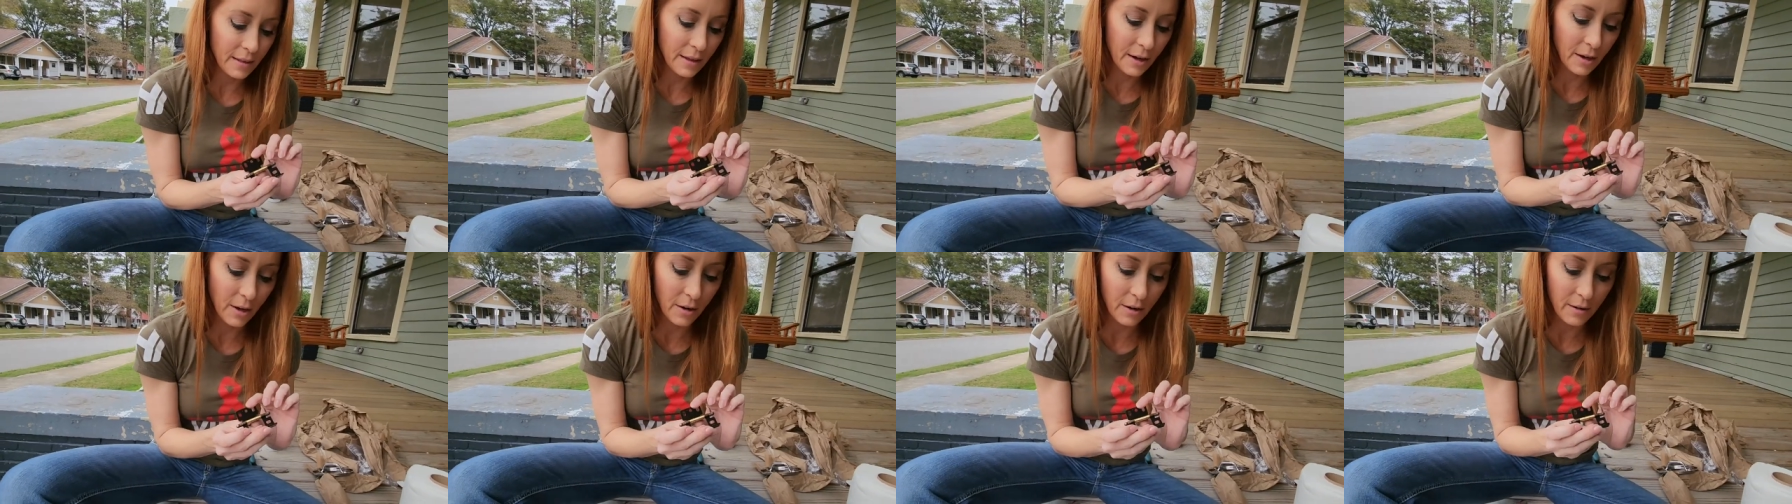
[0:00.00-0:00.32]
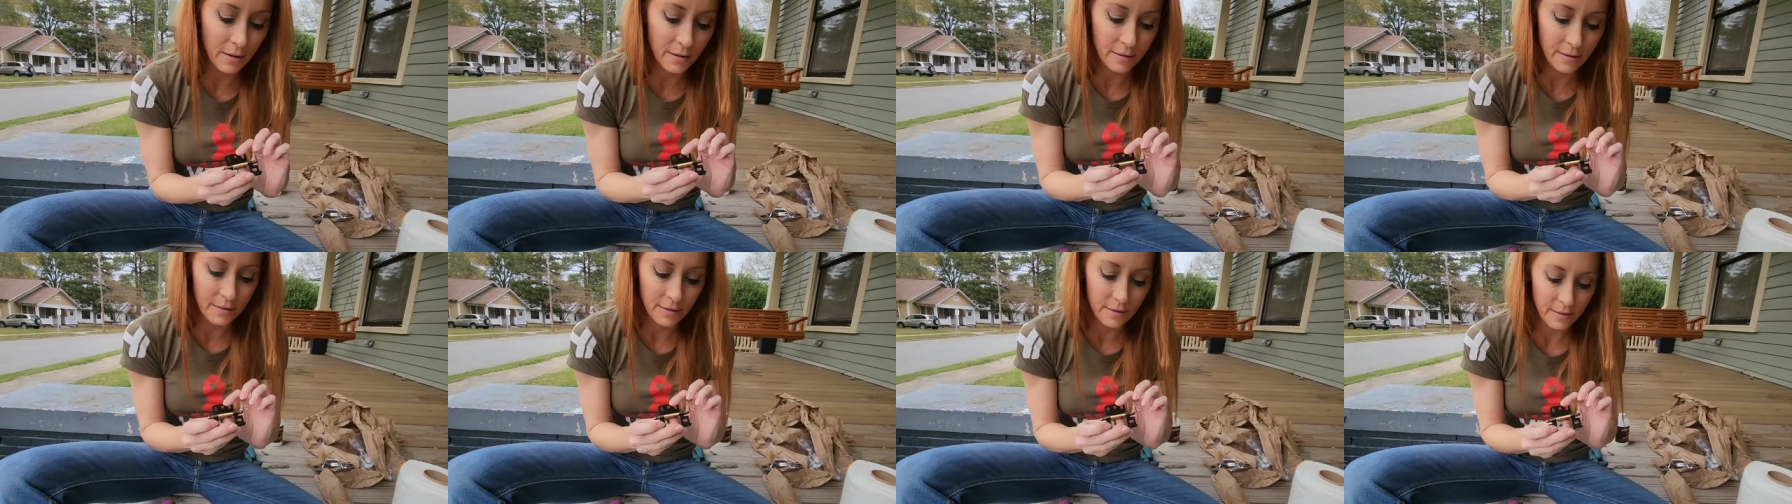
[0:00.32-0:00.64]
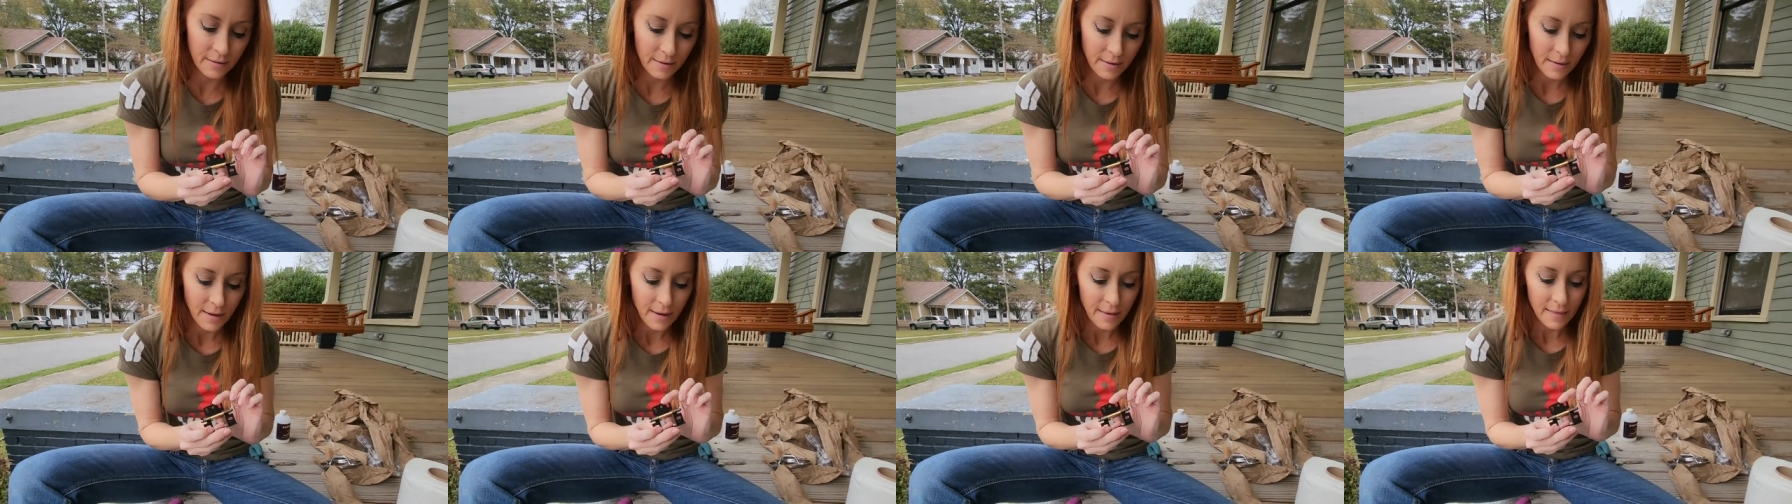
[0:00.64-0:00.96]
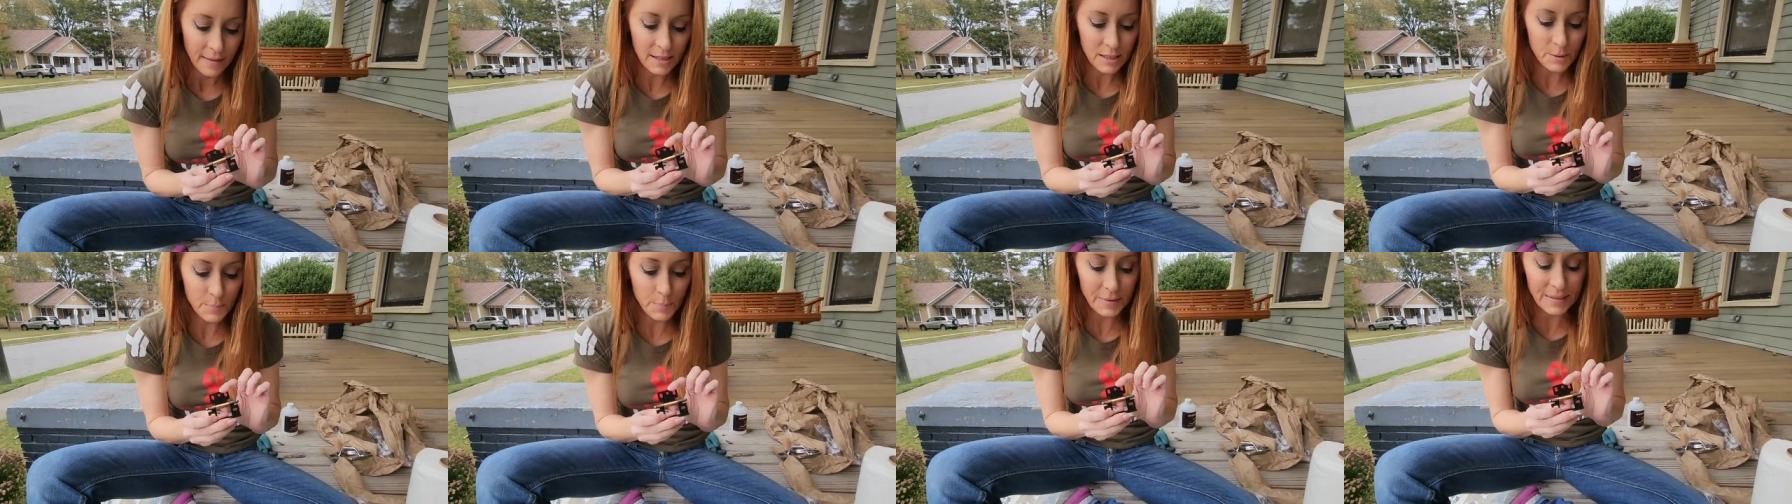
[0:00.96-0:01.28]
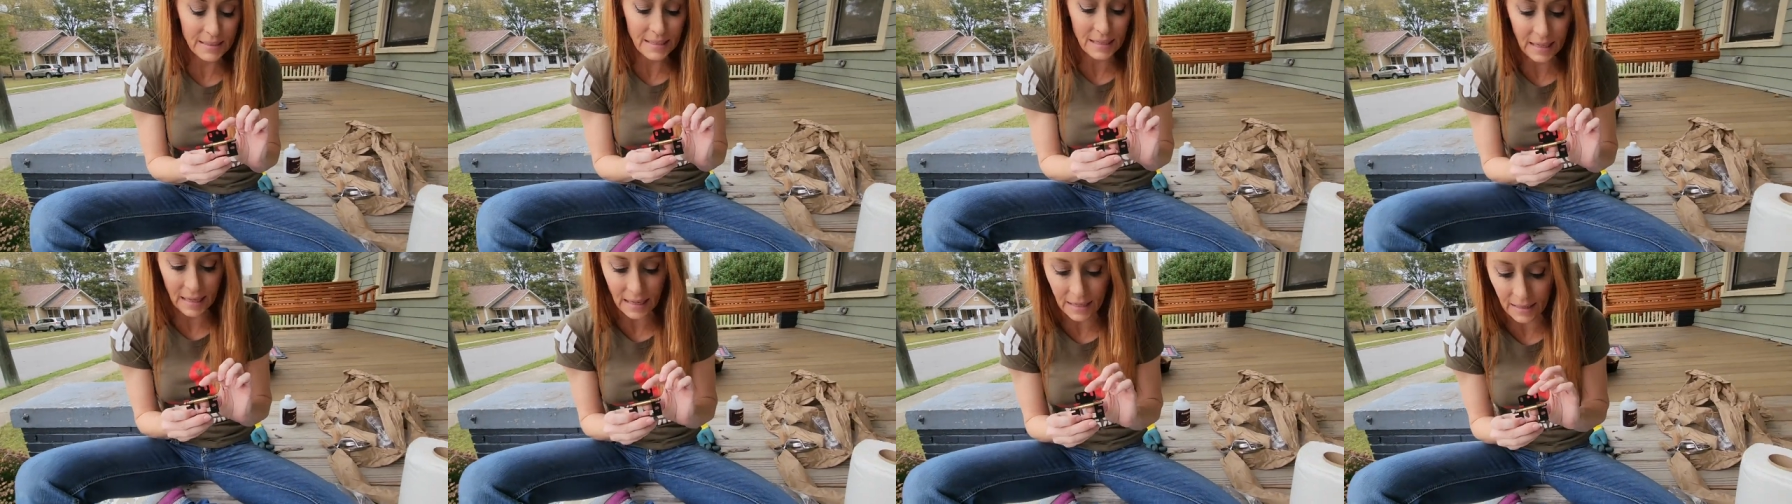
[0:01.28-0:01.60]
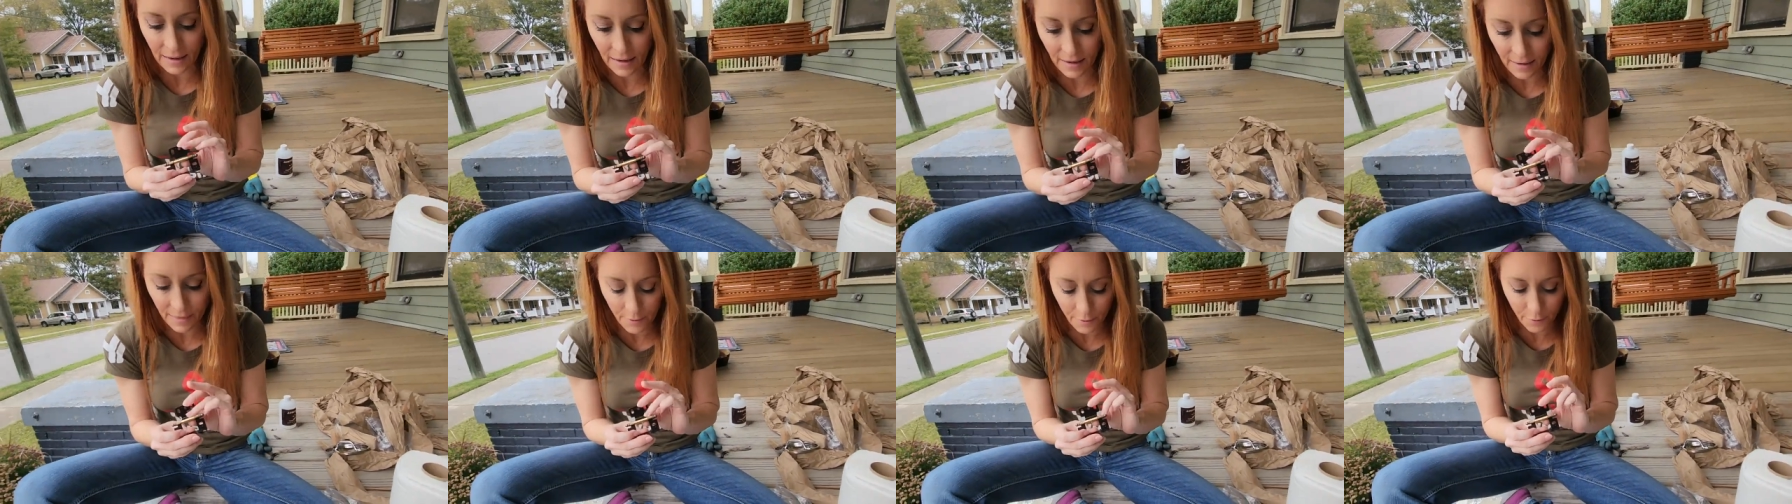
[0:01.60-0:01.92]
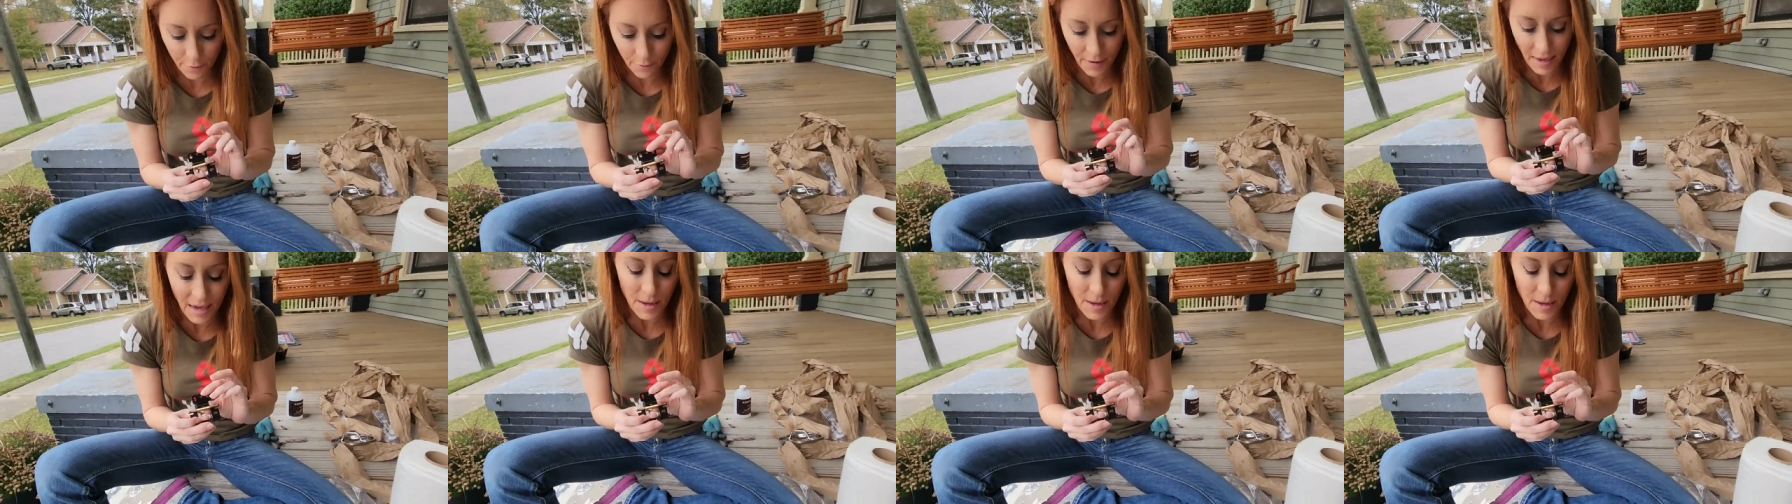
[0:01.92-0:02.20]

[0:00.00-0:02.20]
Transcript: patina the one that's already patinaed. Let's patina the fake